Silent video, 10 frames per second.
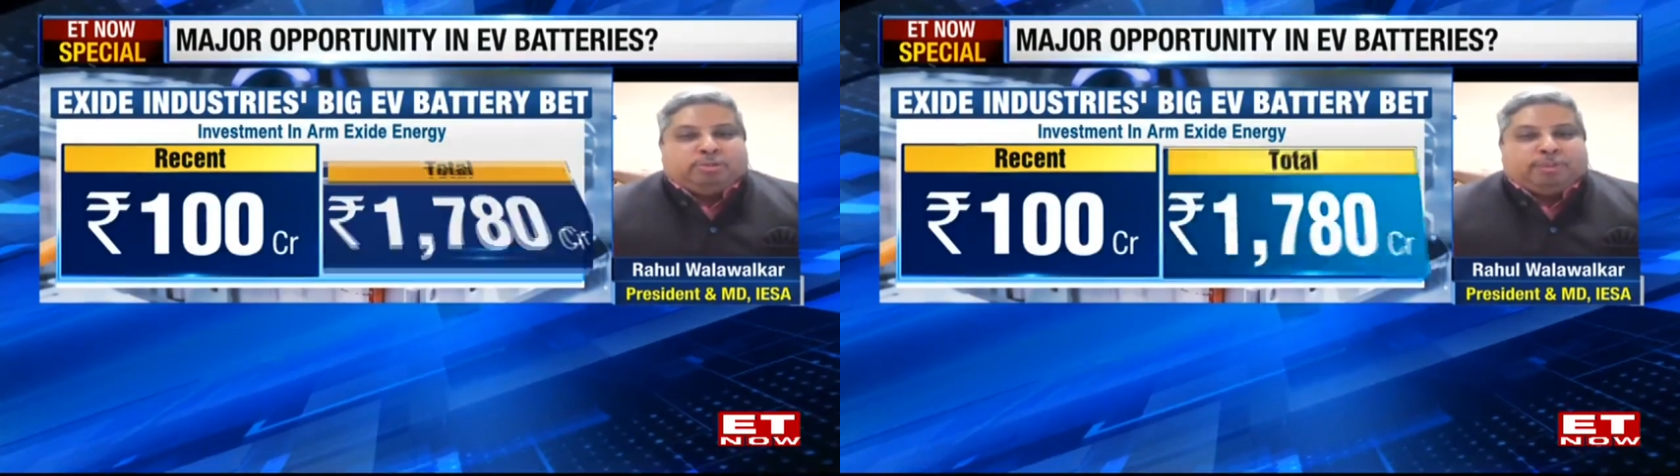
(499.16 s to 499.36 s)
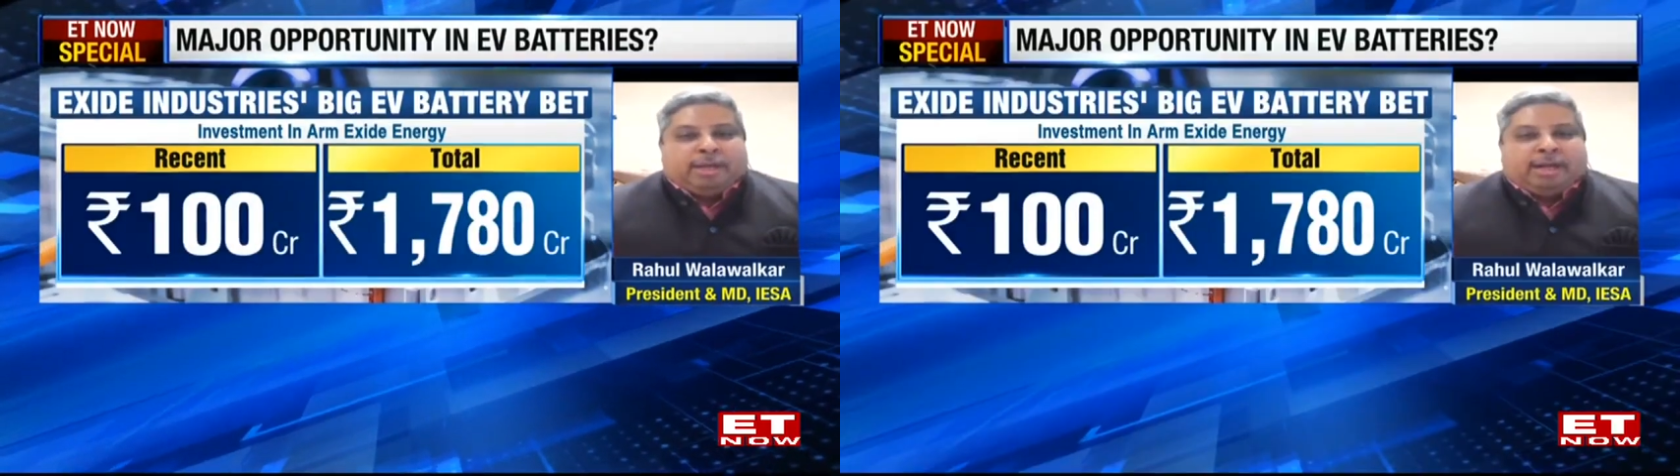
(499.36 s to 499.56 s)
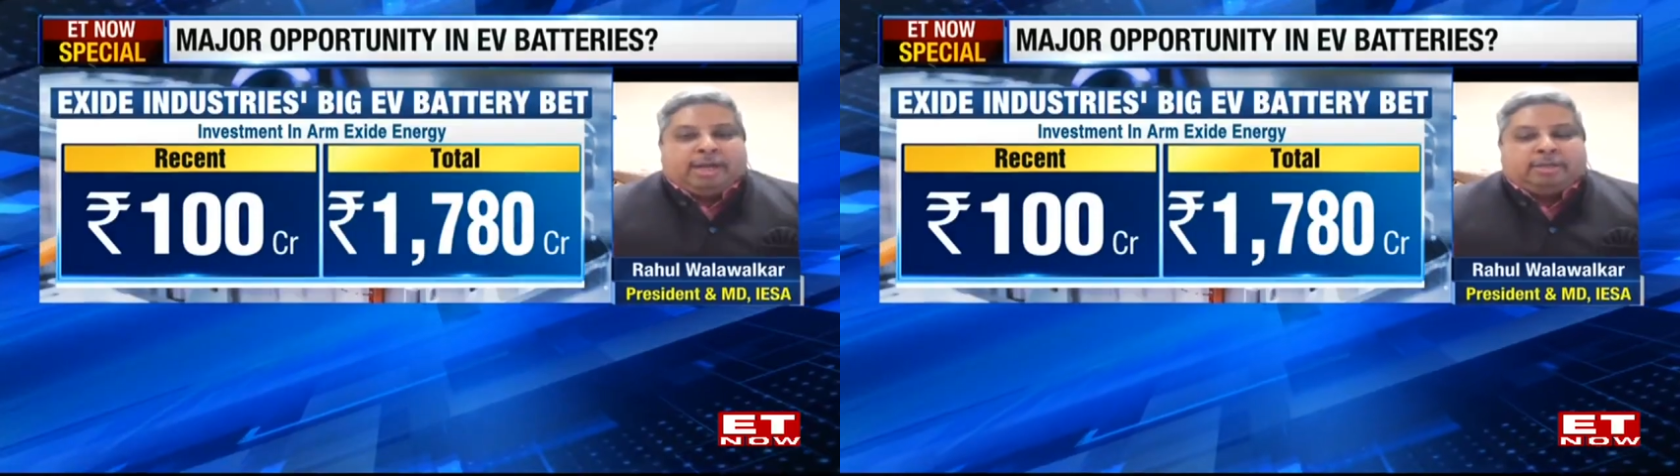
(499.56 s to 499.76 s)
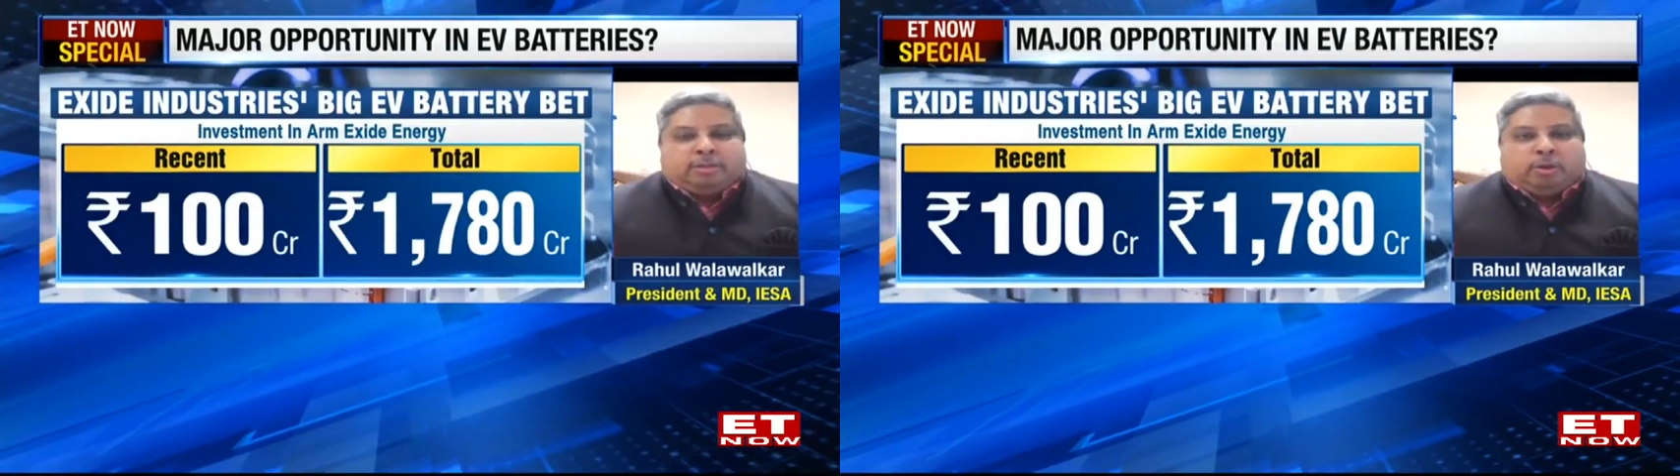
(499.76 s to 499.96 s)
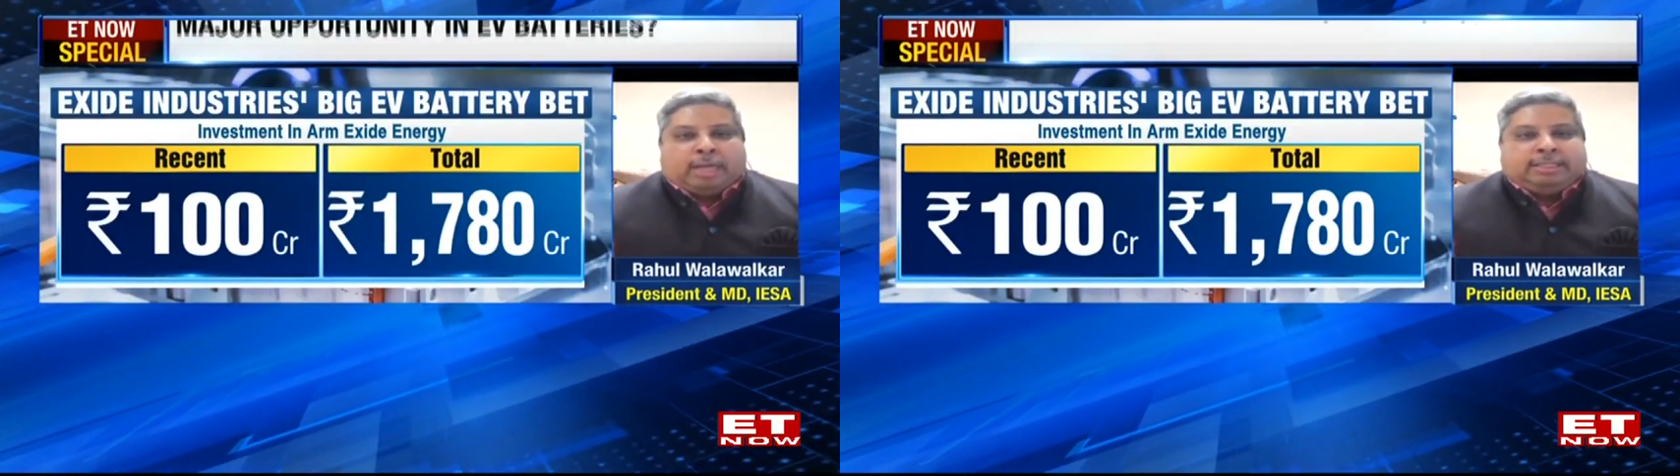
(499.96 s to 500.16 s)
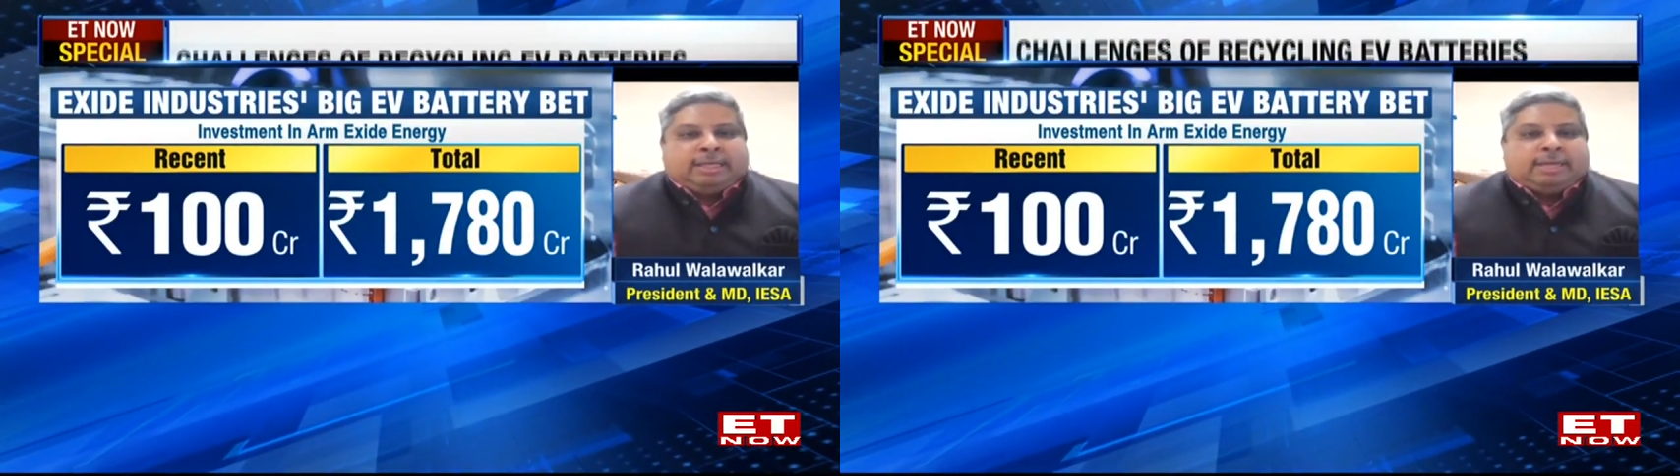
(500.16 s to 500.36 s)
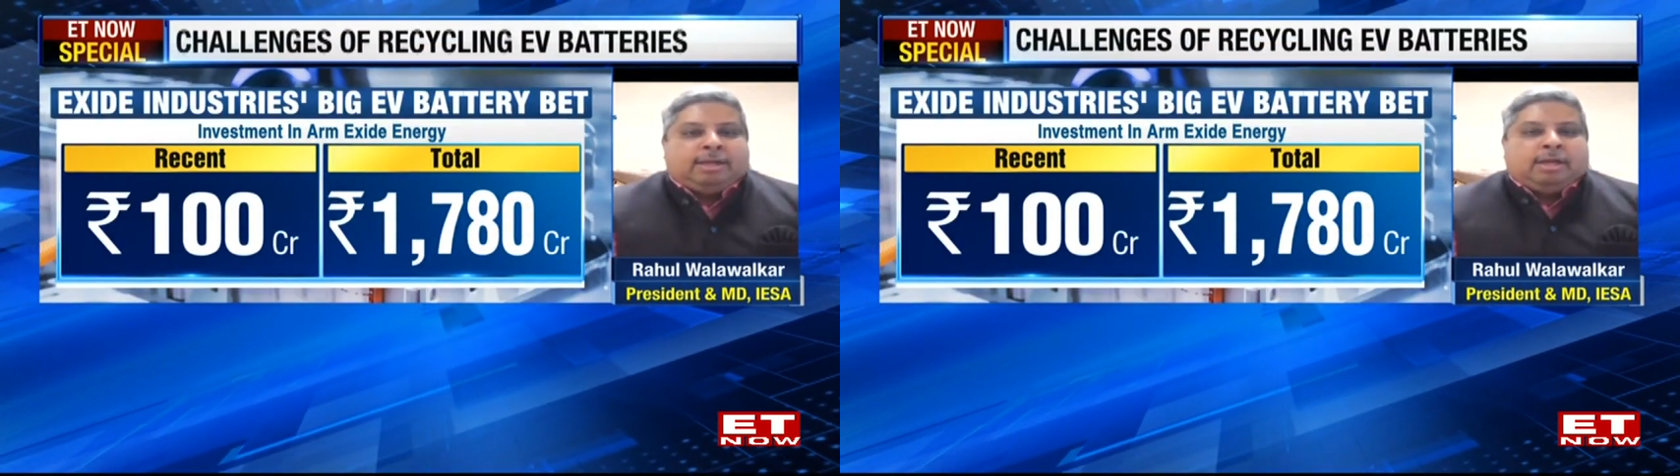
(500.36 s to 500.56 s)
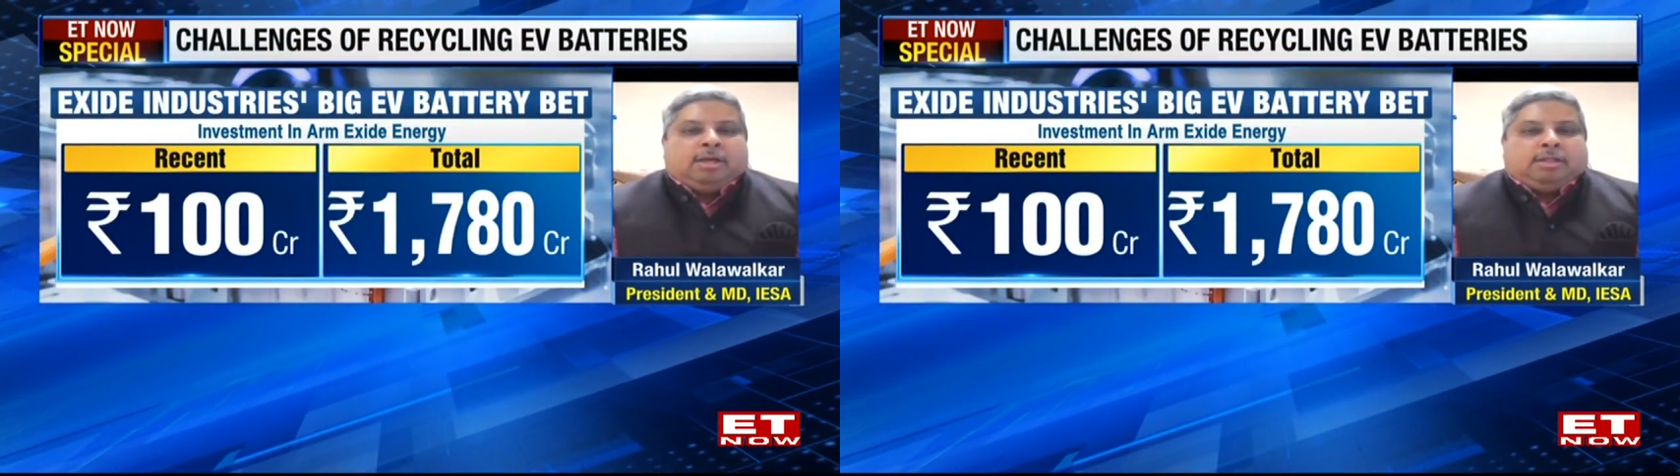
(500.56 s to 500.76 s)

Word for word: money, right? So I see